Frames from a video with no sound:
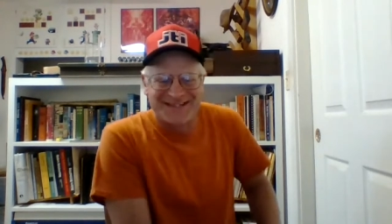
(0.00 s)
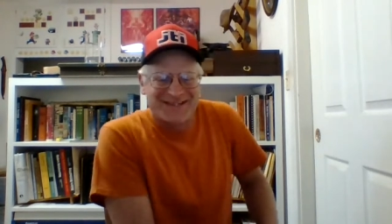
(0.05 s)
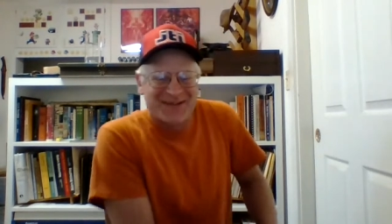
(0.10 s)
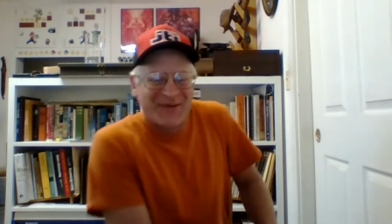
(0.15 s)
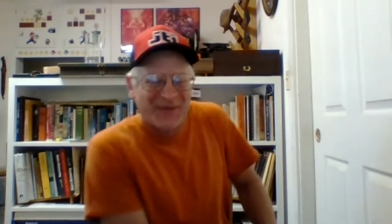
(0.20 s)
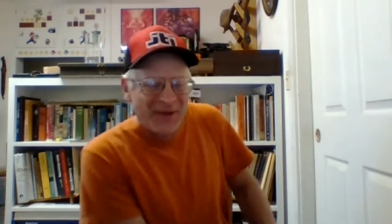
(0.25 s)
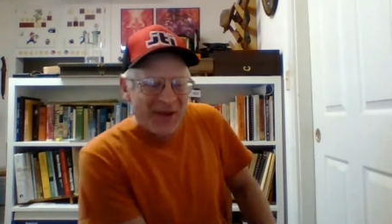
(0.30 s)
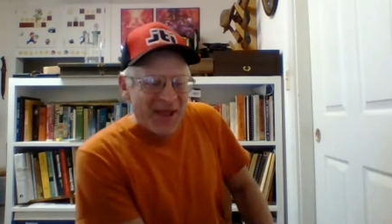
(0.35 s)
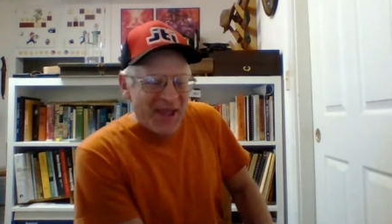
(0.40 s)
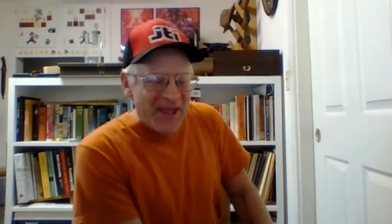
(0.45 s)

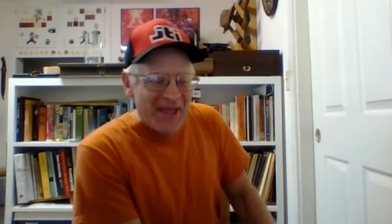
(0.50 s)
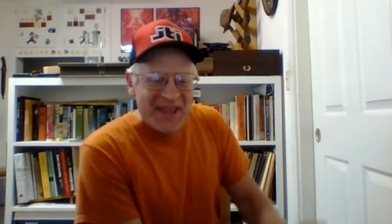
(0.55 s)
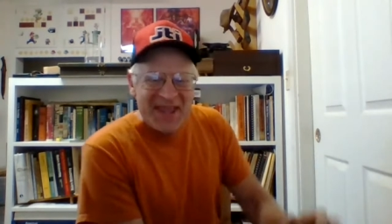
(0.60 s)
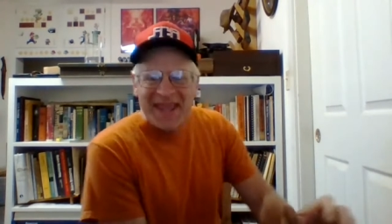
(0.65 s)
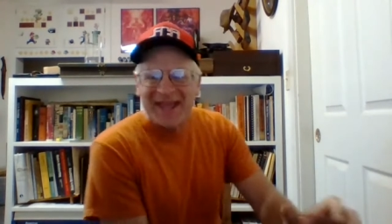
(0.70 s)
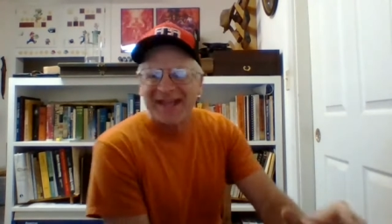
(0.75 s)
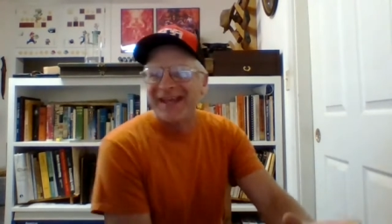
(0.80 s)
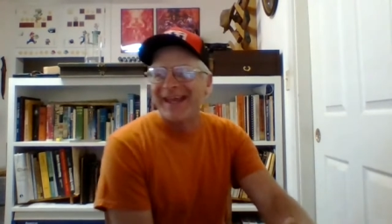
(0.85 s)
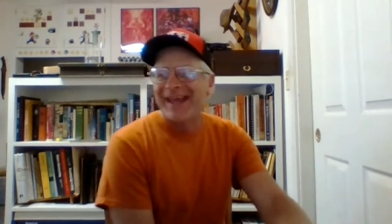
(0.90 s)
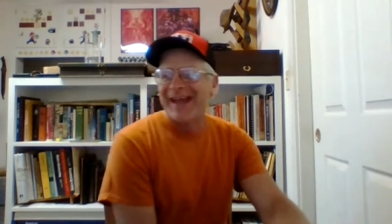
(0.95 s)
so,
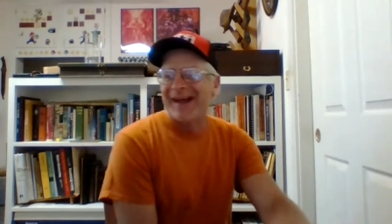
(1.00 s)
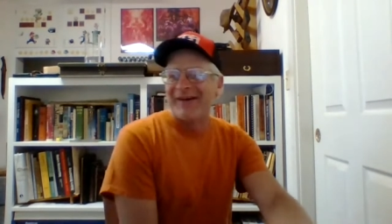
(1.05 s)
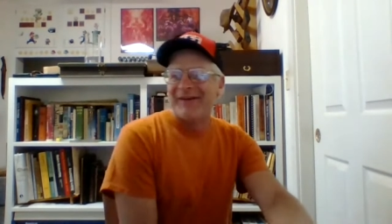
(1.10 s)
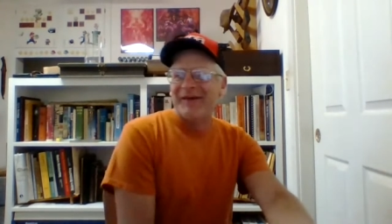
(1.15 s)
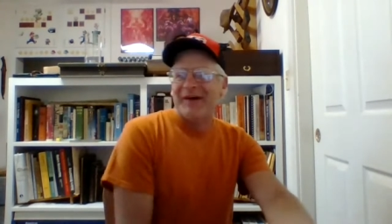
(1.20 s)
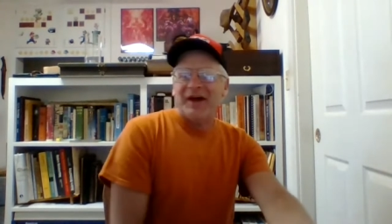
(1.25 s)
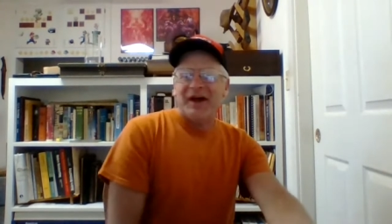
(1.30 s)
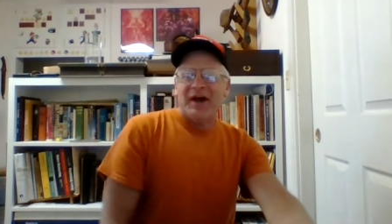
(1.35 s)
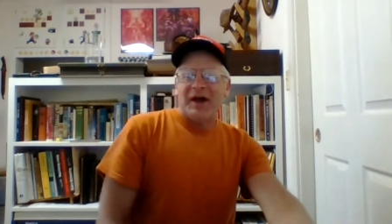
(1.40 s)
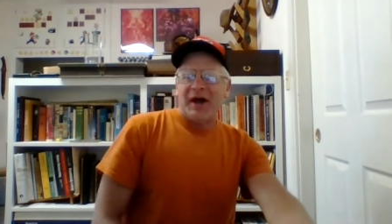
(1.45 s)

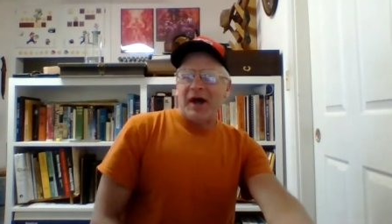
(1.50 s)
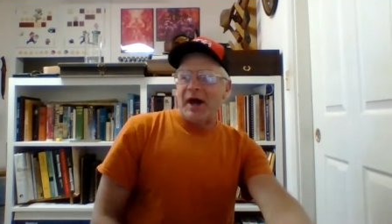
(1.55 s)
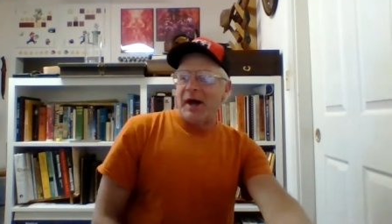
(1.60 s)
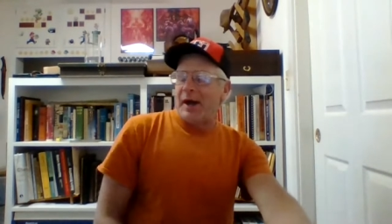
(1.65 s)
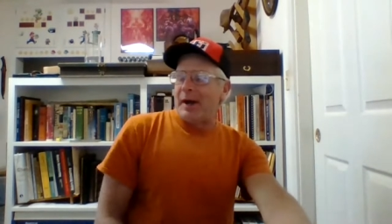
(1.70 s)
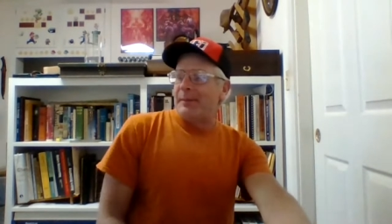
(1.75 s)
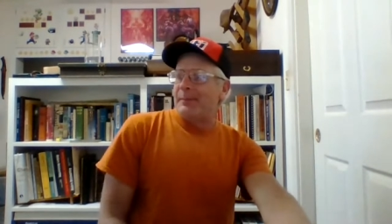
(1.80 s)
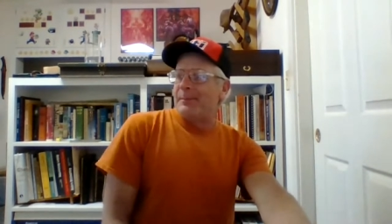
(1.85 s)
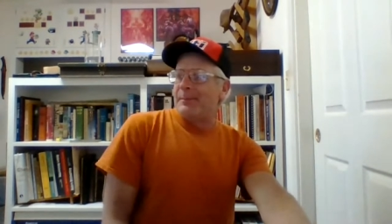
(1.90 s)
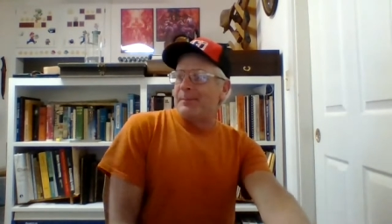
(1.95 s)
anyhow,
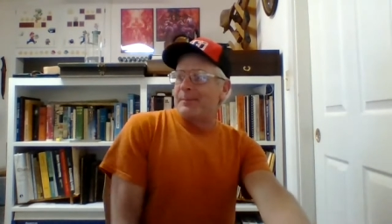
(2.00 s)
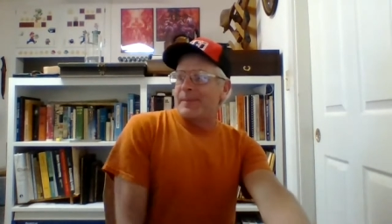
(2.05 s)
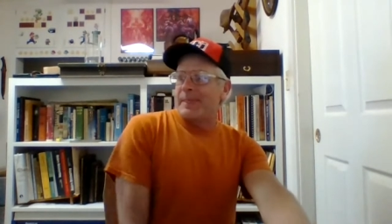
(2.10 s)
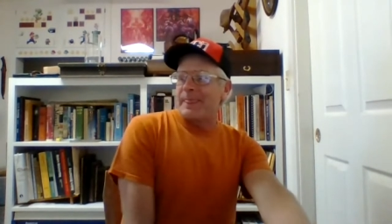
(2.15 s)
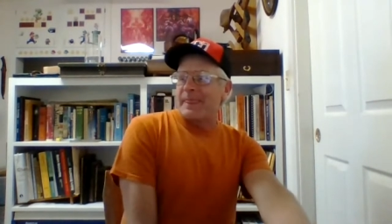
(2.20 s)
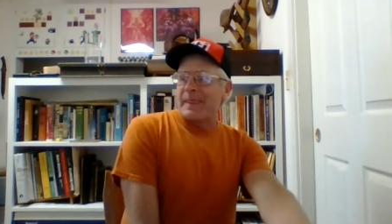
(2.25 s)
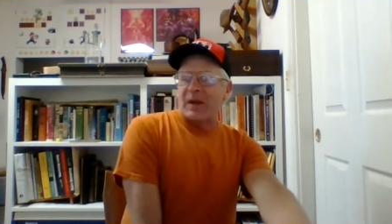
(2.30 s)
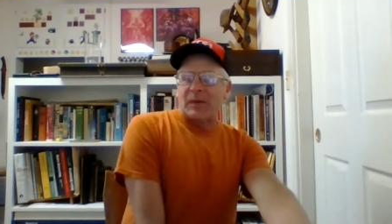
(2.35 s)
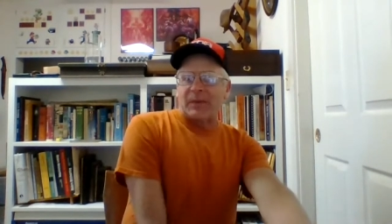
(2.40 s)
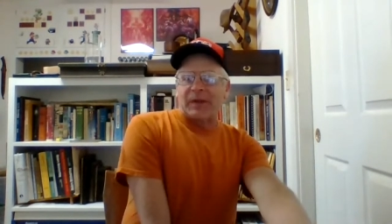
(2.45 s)
um,
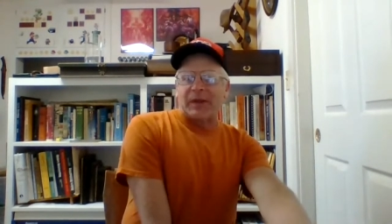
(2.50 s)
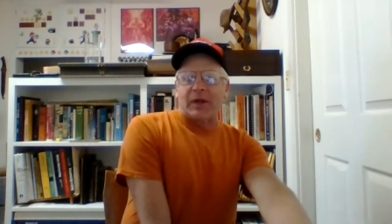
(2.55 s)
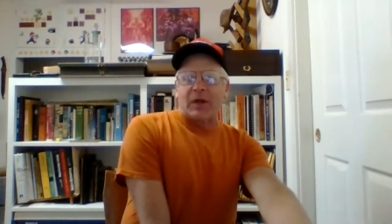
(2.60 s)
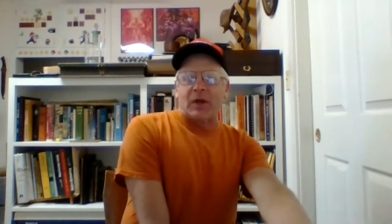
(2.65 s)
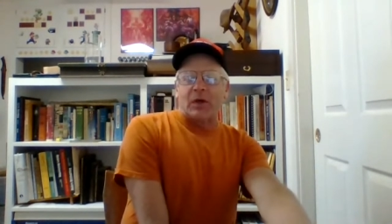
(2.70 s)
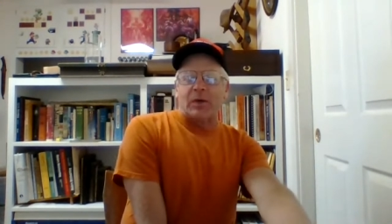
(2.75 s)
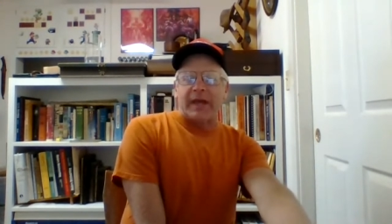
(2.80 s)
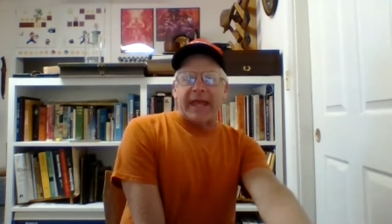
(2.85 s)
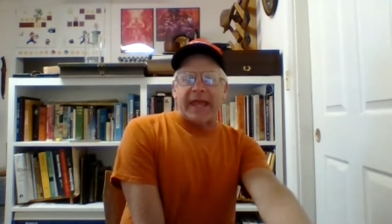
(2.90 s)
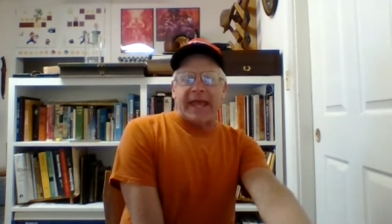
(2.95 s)
there we
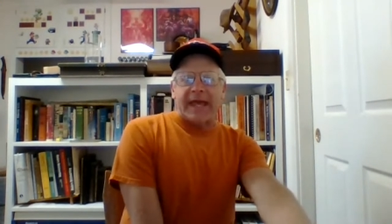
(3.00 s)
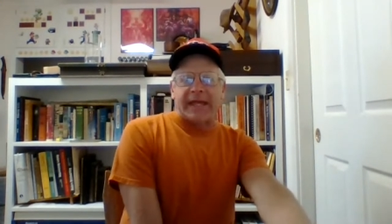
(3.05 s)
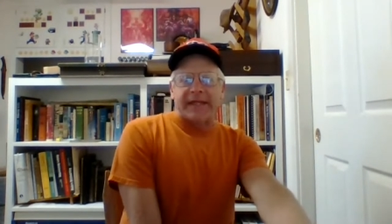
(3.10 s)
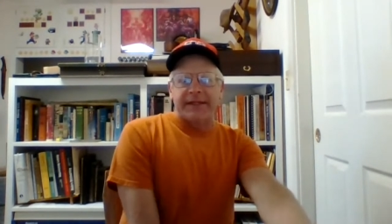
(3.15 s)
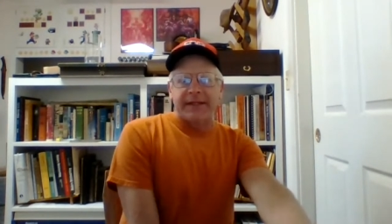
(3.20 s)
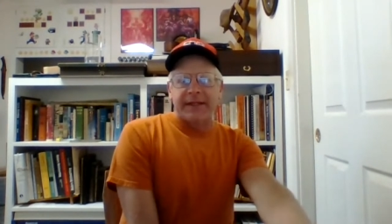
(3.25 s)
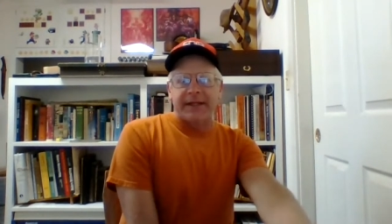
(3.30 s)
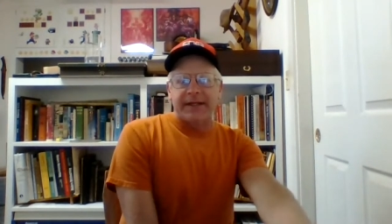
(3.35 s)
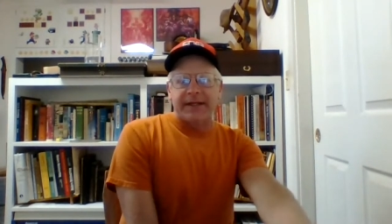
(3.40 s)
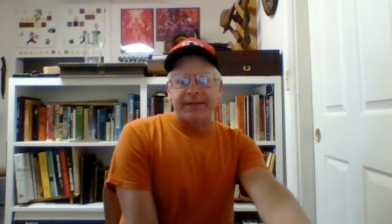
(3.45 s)
go.
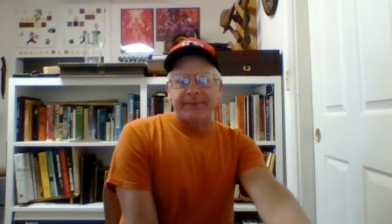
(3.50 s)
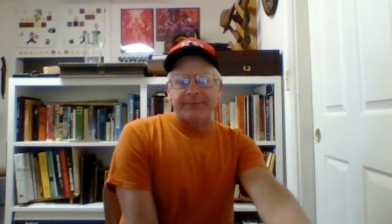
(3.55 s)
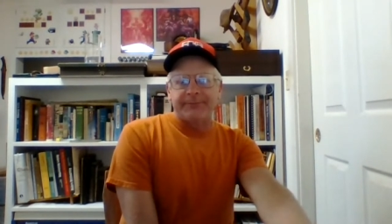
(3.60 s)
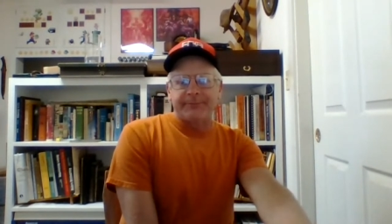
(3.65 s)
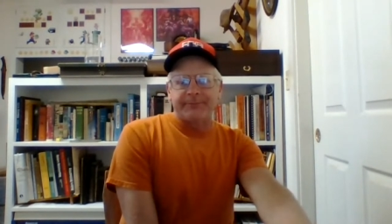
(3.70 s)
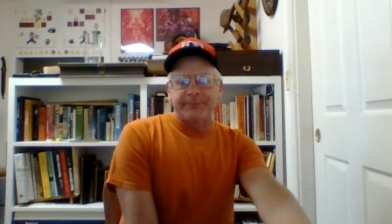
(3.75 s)
And uh,